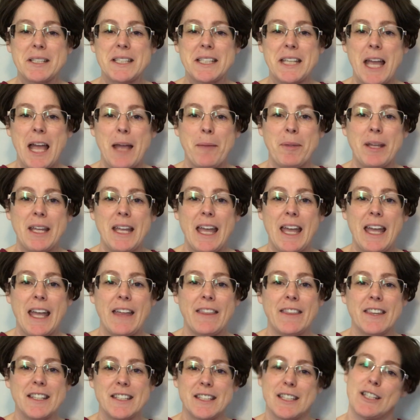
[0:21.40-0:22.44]
is Tammy
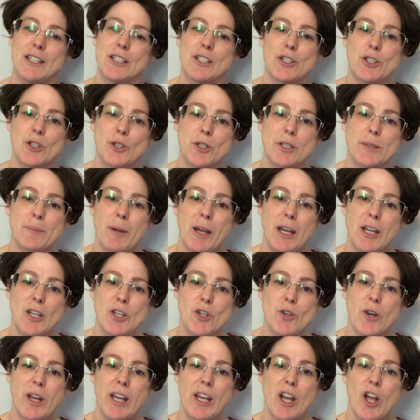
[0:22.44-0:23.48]
and this is
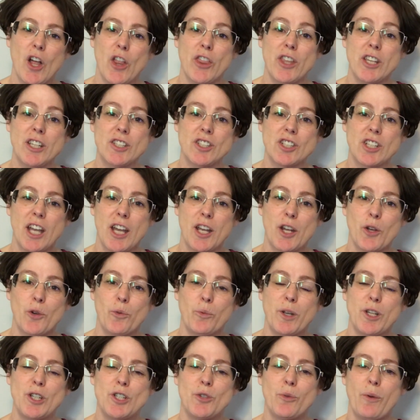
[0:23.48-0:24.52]
NurseMinder. and on this channel
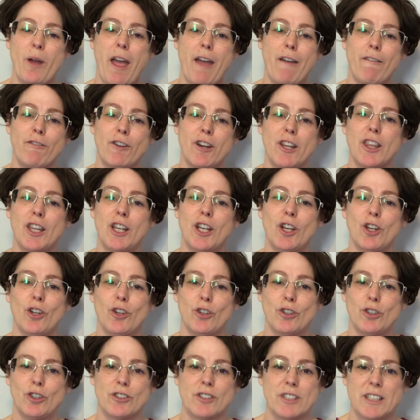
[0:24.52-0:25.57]
we do everything
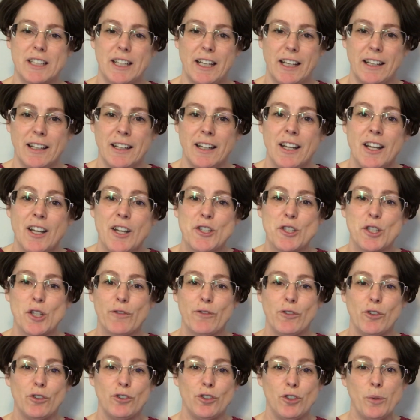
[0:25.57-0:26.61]
nursing. So
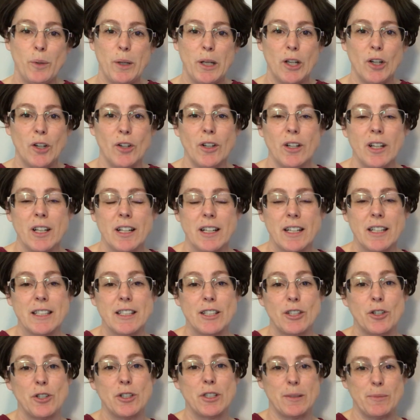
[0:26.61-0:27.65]
if you're new here,
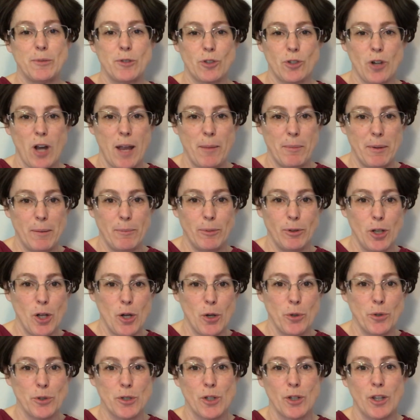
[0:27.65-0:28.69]
consider subscribing
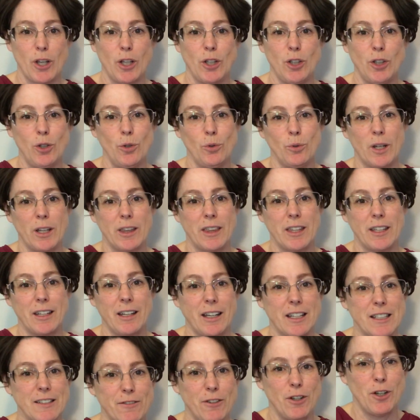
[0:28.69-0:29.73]
below so that you get the next